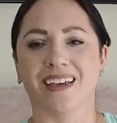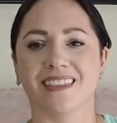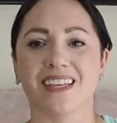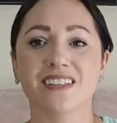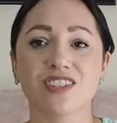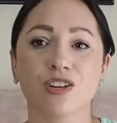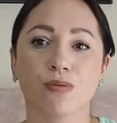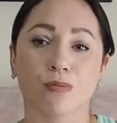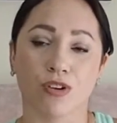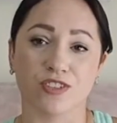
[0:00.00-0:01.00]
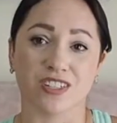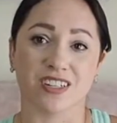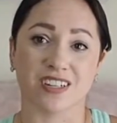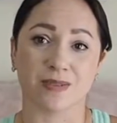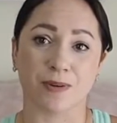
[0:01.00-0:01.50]
These two were more of just an
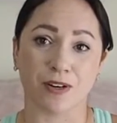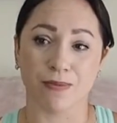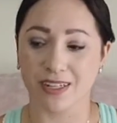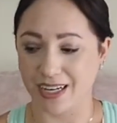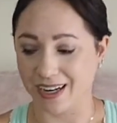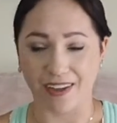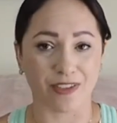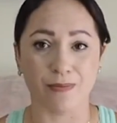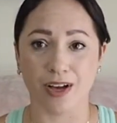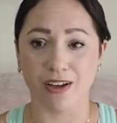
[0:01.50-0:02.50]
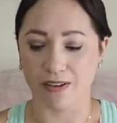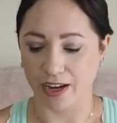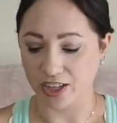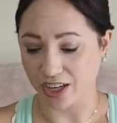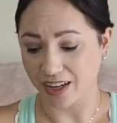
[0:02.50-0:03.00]
experiment. I got them off,
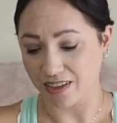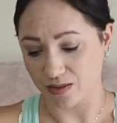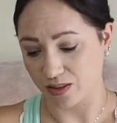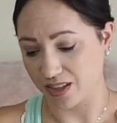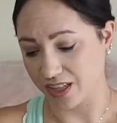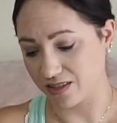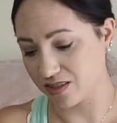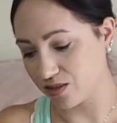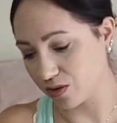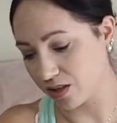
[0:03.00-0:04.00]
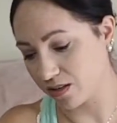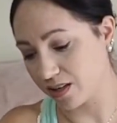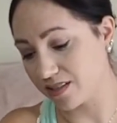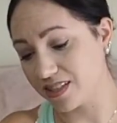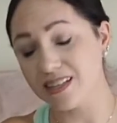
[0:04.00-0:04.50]
actually I got this one at the dance store,
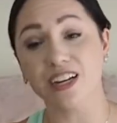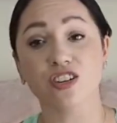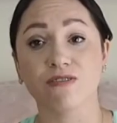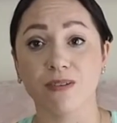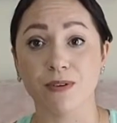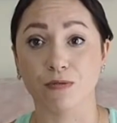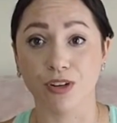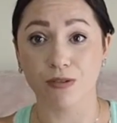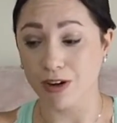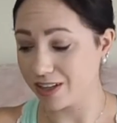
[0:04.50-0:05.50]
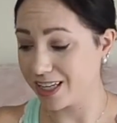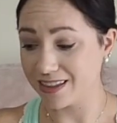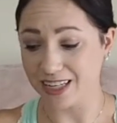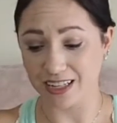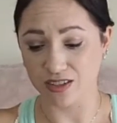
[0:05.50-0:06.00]
because these actually fit me really well in
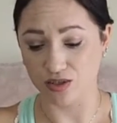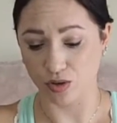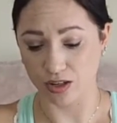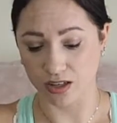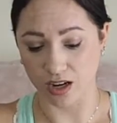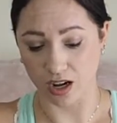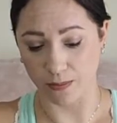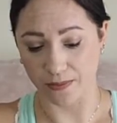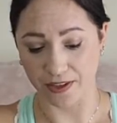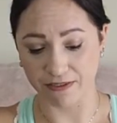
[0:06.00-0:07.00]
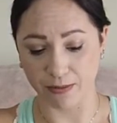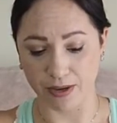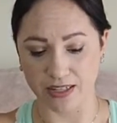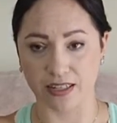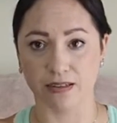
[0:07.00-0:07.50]
the dance store. They fit
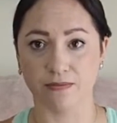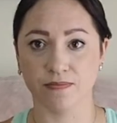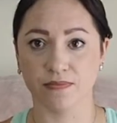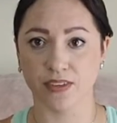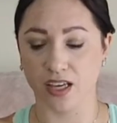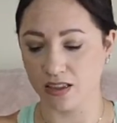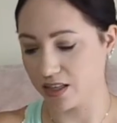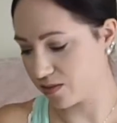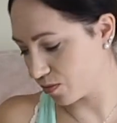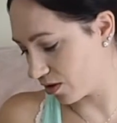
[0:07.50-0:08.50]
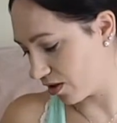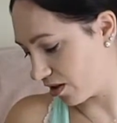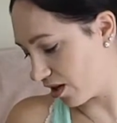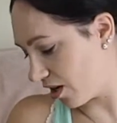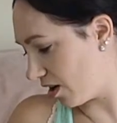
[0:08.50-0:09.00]
amazing. These were,
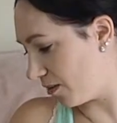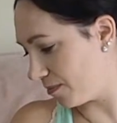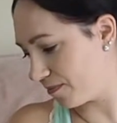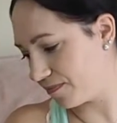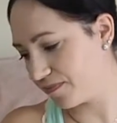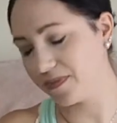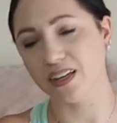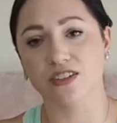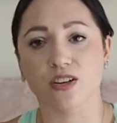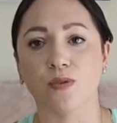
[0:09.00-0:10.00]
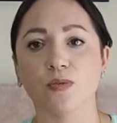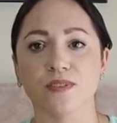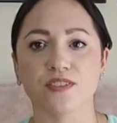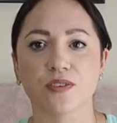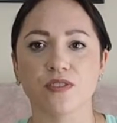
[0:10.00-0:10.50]
and then I took them home and
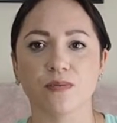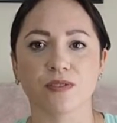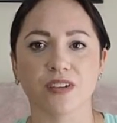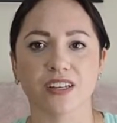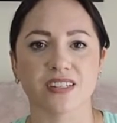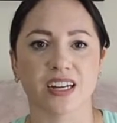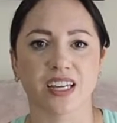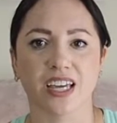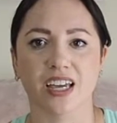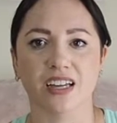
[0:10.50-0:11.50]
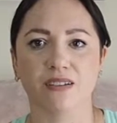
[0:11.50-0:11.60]
sewed them and realized I can't